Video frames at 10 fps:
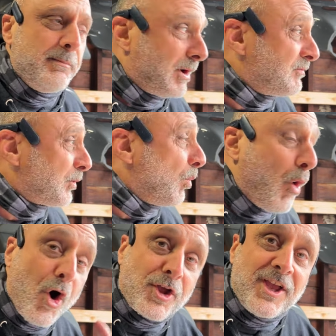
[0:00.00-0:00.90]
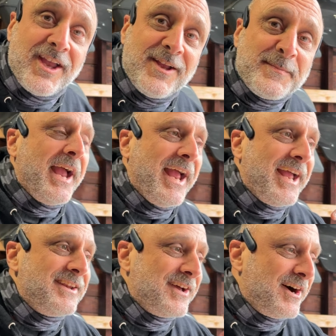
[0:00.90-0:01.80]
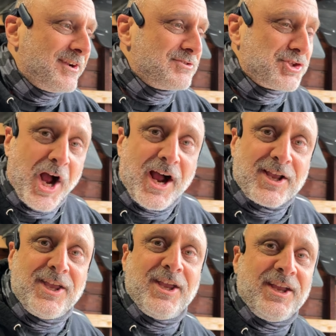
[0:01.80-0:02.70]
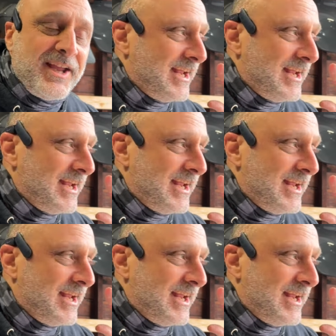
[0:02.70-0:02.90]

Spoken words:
But for walking and jogging